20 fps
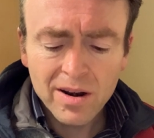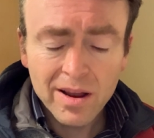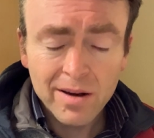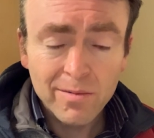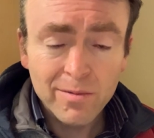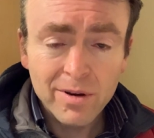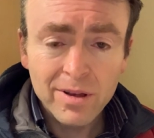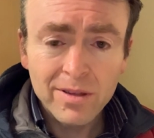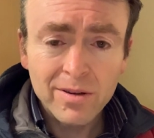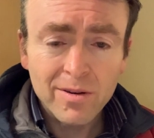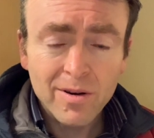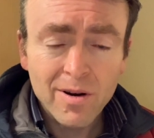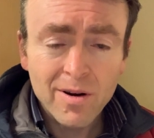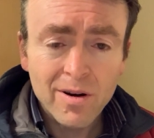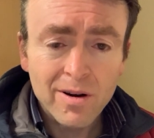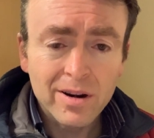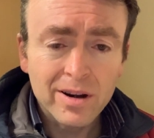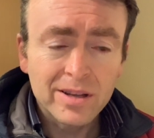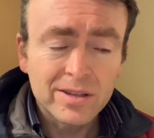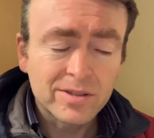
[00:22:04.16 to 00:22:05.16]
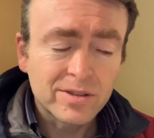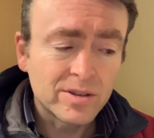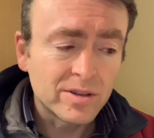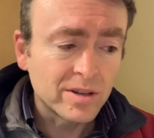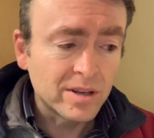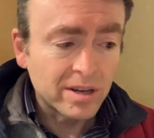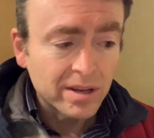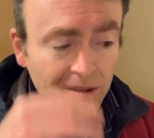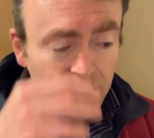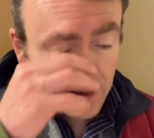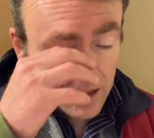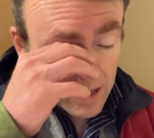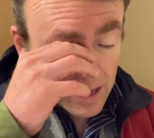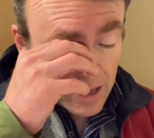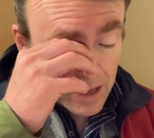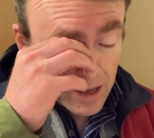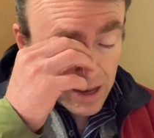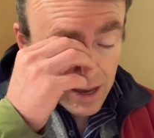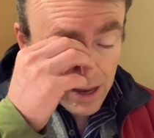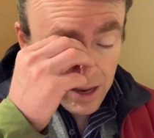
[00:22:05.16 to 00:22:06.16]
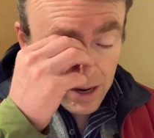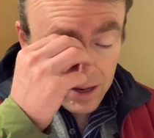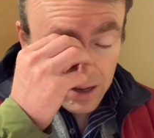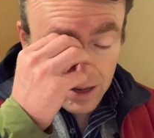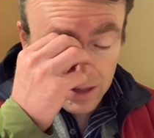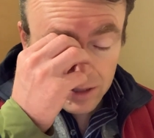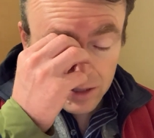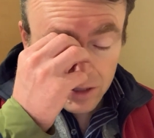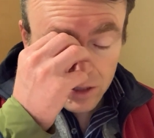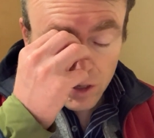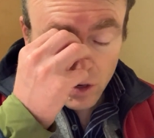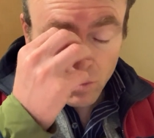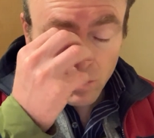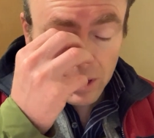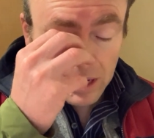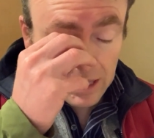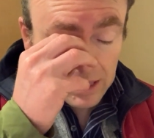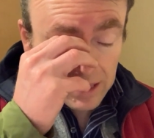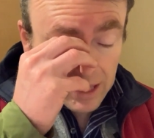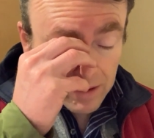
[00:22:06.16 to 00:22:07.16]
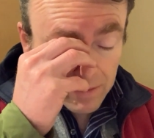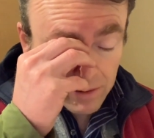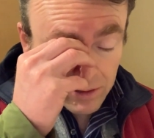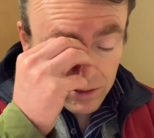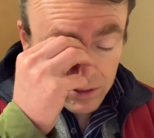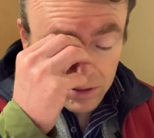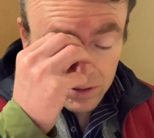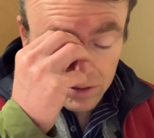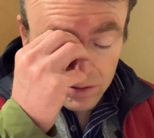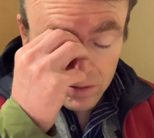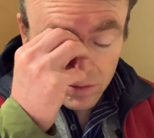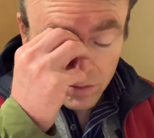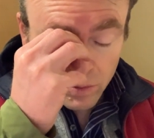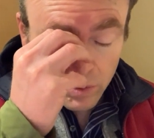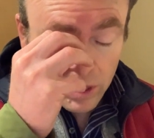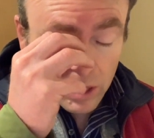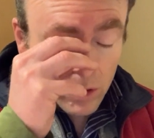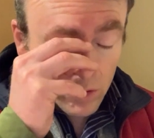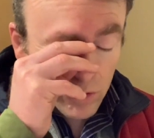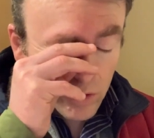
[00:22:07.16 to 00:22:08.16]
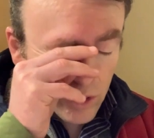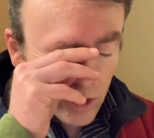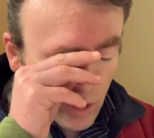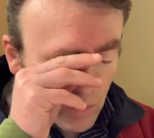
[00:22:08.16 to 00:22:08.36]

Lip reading: and whether art is good, and on so many levels. We know so